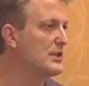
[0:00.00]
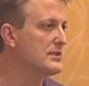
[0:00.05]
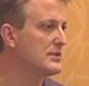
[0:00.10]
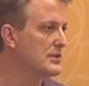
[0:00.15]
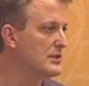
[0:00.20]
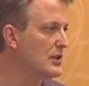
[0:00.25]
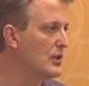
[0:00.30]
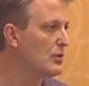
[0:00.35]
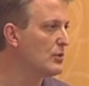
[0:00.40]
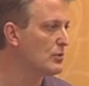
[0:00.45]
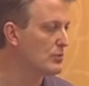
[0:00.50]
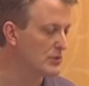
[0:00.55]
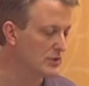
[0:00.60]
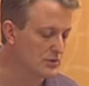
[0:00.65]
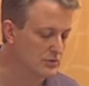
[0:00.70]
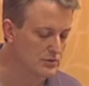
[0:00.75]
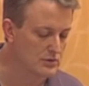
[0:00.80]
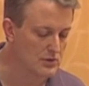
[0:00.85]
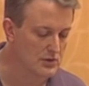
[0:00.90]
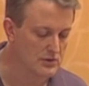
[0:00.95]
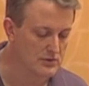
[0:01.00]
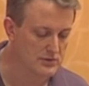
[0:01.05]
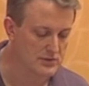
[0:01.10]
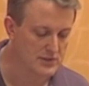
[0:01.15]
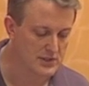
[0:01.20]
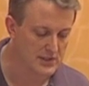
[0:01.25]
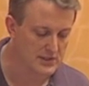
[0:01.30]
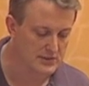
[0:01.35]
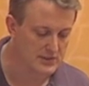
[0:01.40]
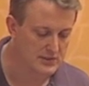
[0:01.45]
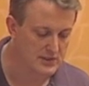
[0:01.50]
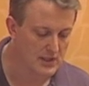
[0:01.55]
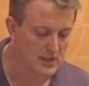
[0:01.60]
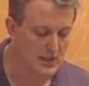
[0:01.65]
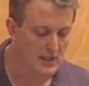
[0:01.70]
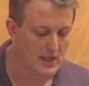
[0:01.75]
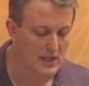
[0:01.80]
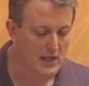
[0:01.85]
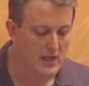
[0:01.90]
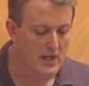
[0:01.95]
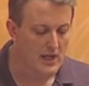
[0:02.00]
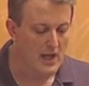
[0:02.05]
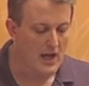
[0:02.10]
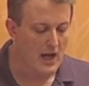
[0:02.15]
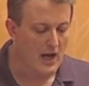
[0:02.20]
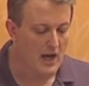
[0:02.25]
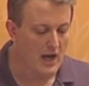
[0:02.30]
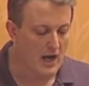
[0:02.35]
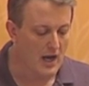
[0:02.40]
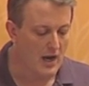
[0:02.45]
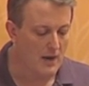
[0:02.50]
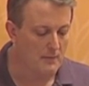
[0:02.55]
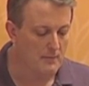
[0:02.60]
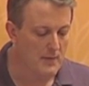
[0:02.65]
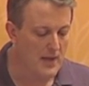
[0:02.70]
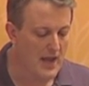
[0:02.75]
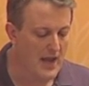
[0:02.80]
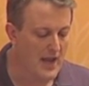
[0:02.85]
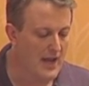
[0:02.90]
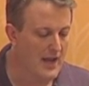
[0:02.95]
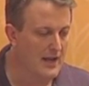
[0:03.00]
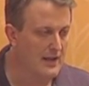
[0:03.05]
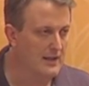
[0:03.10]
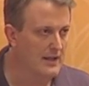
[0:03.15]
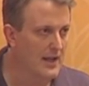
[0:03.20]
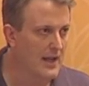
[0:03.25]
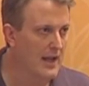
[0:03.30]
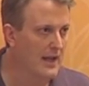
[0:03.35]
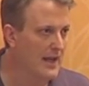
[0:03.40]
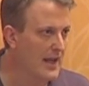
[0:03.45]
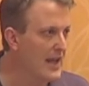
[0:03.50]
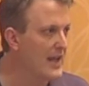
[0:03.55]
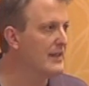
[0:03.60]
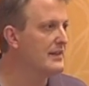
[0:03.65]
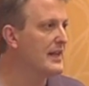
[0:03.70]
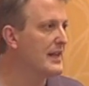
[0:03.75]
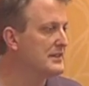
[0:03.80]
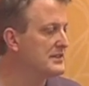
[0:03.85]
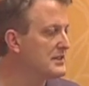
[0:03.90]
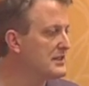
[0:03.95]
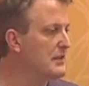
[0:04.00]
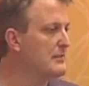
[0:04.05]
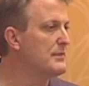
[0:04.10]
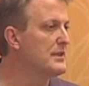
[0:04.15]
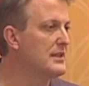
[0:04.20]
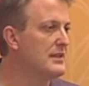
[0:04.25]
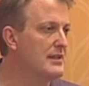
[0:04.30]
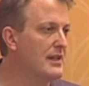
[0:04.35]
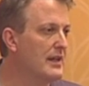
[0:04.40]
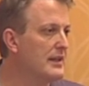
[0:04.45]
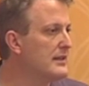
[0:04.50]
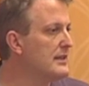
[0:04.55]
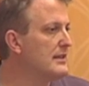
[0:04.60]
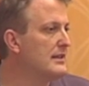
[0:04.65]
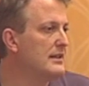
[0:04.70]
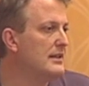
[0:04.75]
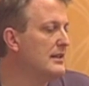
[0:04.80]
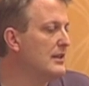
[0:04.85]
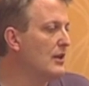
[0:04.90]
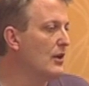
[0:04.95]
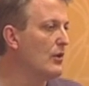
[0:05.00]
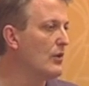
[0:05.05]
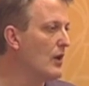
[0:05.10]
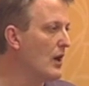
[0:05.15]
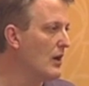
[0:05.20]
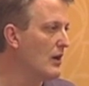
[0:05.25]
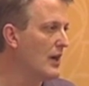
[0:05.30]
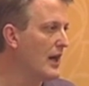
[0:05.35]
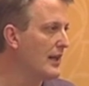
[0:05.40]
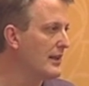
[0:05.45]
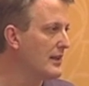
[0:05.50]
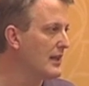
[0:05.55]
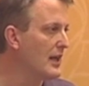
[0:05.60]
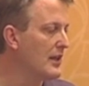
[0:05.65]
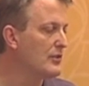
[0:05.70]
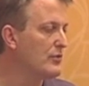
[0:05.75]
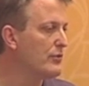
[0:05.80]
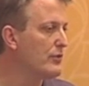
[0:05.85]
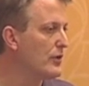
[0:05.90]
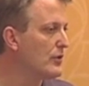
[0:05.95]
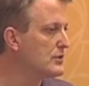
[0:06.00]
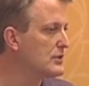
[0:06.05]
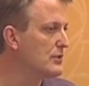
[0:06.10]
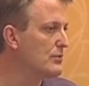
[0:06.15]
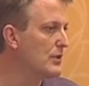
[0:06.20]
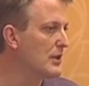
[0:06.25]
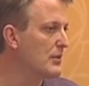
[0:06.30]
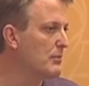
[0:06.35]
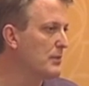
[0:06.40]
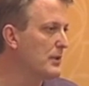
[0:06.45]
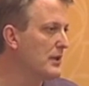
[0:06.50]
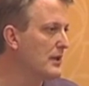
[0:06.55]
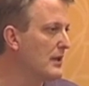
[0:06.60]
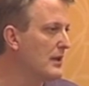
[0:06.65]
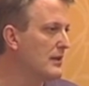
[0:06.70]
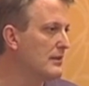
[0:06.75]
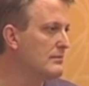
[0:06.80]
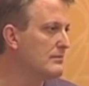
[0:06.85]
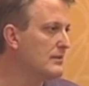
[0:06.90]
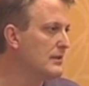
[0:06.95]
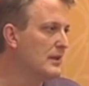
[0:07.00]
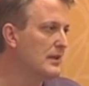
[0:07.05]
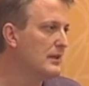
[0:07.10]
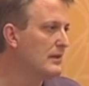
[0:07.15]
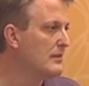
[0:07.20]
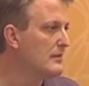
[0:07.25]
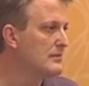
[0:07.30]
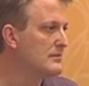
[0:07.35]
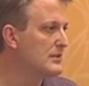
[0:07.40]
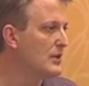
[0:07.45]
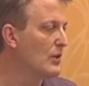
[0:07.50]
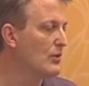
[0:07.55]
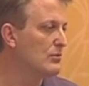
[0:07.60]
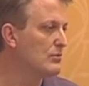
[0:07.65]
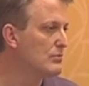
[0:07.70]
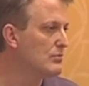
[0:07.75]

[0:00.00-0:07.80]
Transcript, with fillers: doesn't know who Richard Saunders is. Um, and again, that's something that you know a lot of the other folks on Wikipedia don't